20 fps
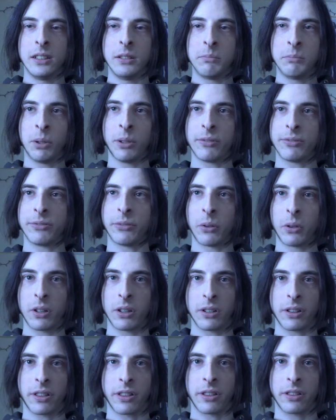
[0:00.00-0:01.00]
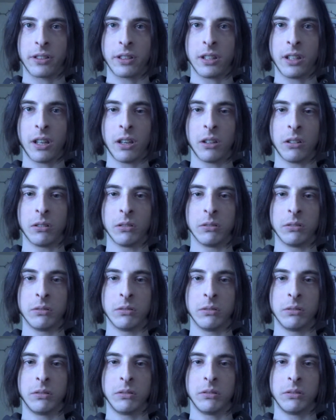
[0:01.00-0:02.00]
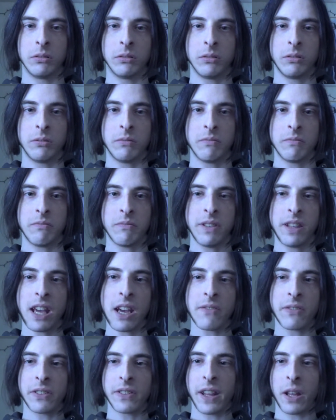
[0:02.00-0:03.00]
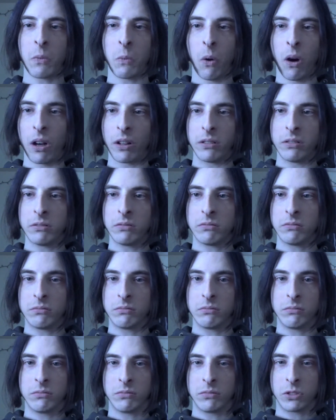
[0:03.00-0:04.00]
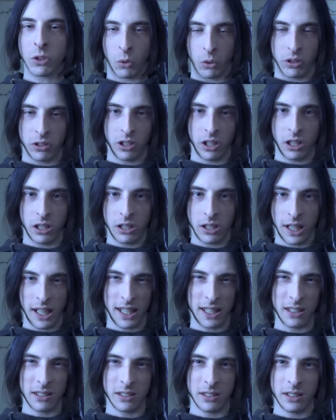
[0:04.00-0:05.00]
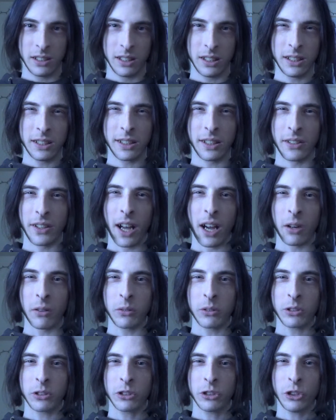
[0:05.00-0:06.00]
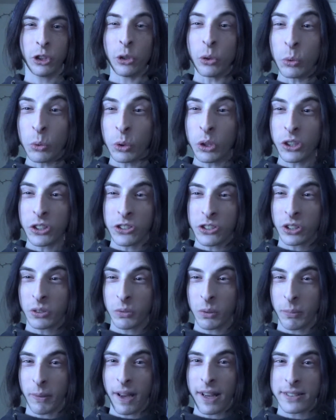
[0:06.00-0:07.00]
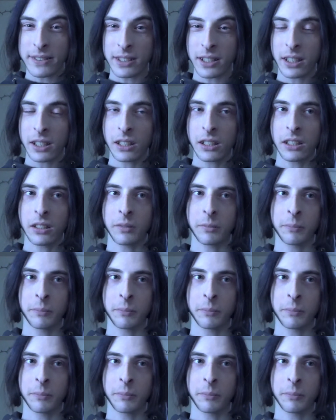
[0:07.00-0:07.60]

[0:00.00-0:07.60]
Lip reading: put forth, you know, the effort they want towards it, and they're not too concerned with passing.